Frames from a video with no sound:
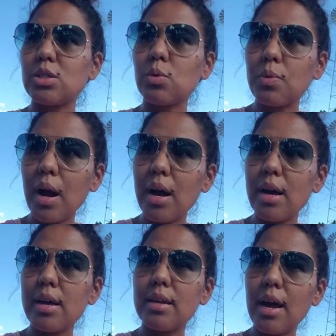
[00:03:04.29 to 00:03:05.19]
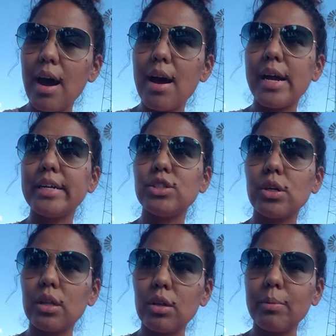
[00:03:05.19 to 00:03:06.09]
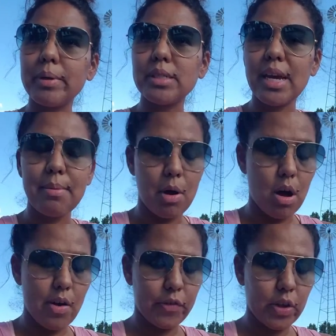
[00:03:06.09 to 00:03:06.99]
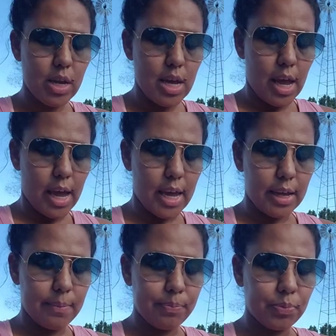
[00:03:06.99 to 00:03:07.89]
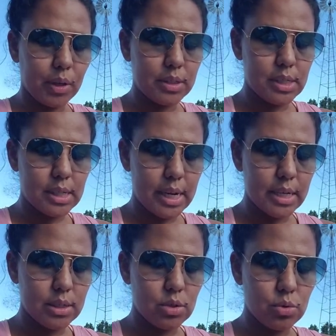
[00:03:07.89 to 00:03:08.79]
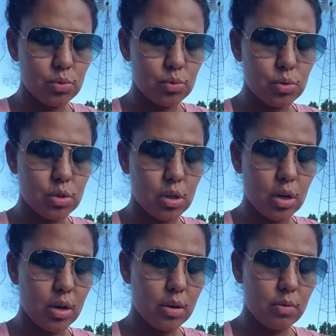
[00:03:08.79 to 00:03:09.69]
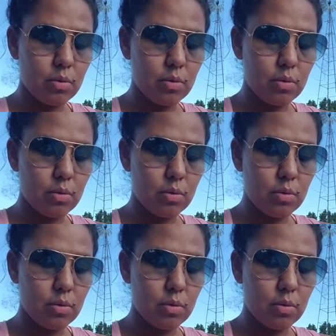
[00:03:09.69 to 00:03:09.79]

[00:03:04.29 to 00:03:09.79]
So Ra and I took a little bit of time off and decided to start